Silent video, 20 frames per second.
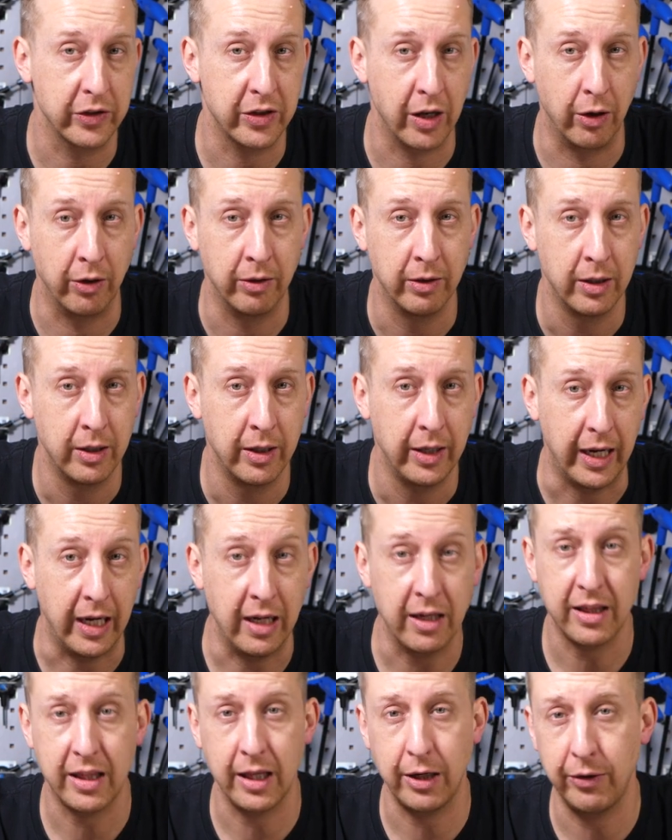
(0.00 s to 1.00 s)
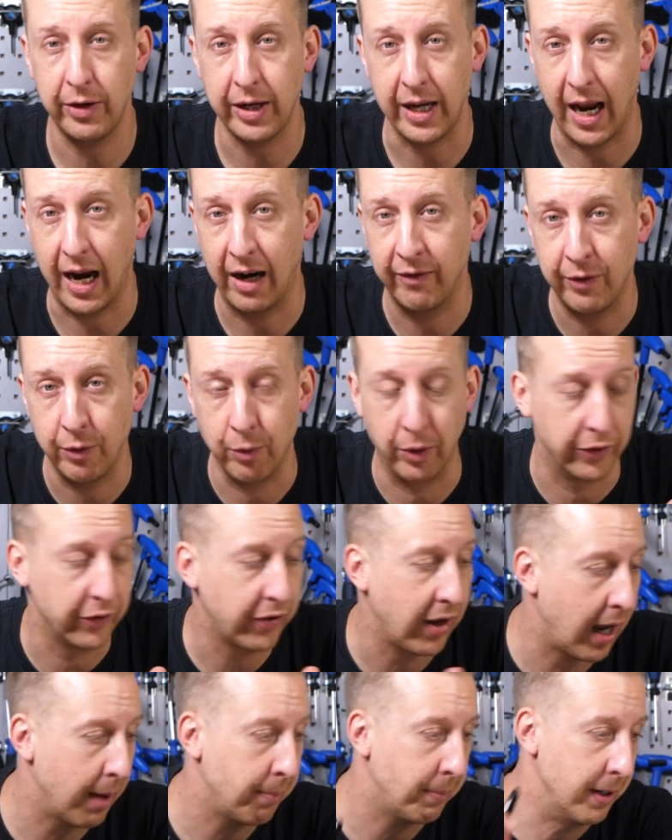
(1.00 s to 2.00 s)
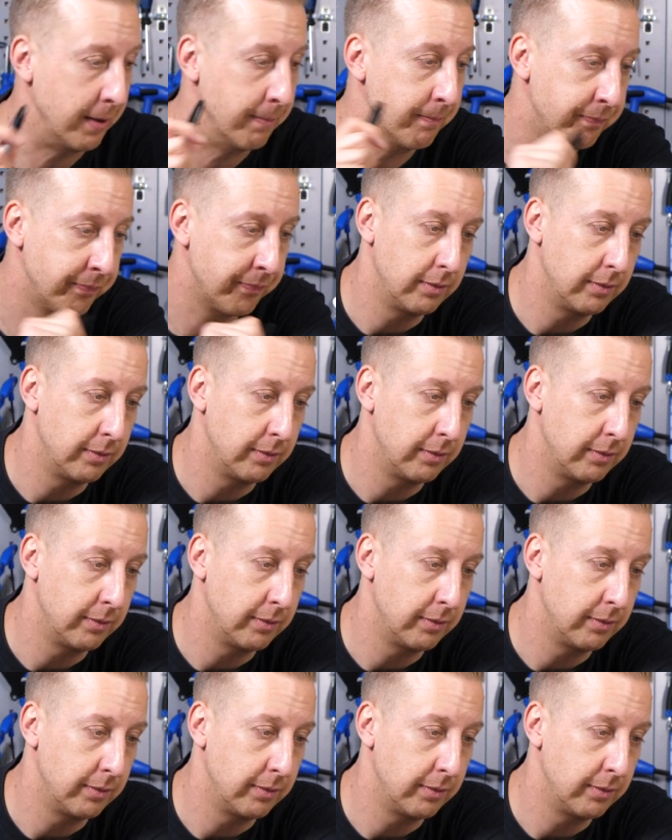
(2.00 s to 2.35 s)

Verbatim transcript: So in theory, everyone's happy.